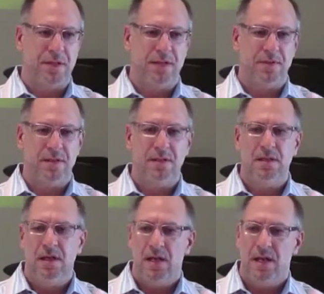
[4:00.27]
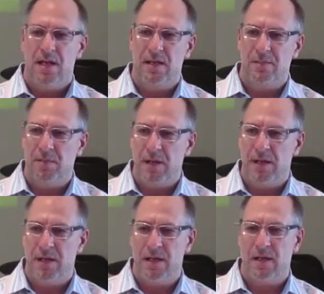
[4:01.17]
given, and
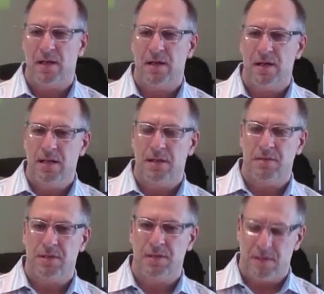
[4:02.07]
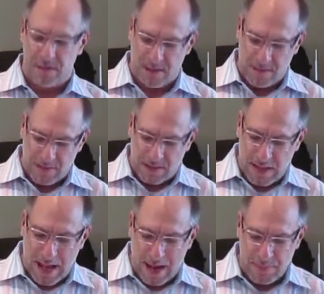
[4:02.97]
he, he uh, there was a, a, significant
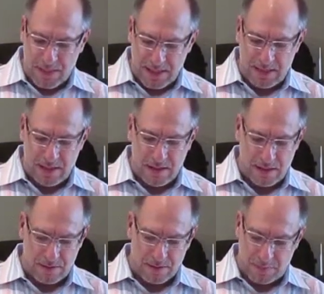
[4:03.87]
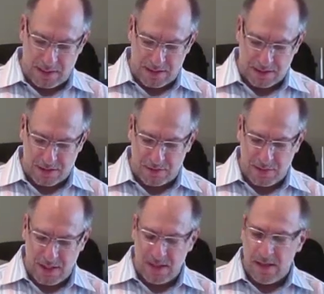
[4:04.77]
happening there. I'll explain it just a little
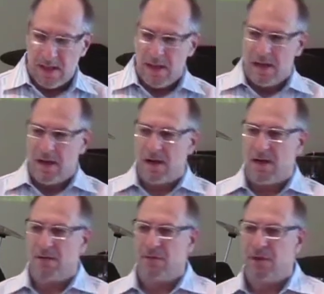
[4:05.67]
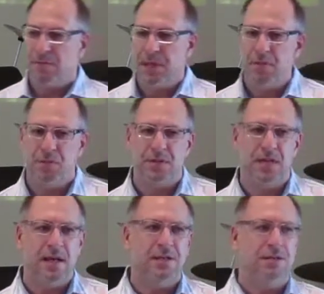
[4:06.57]
bit uh, the people
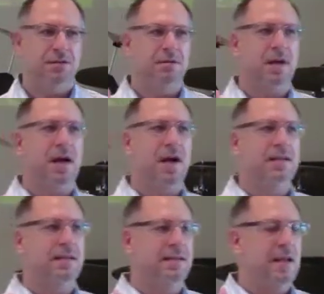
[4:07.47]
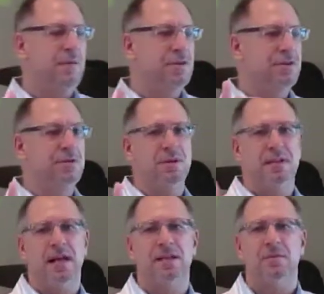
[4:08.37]
said to God that they would do
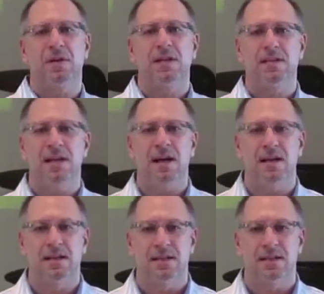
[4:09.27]
exactly what he said.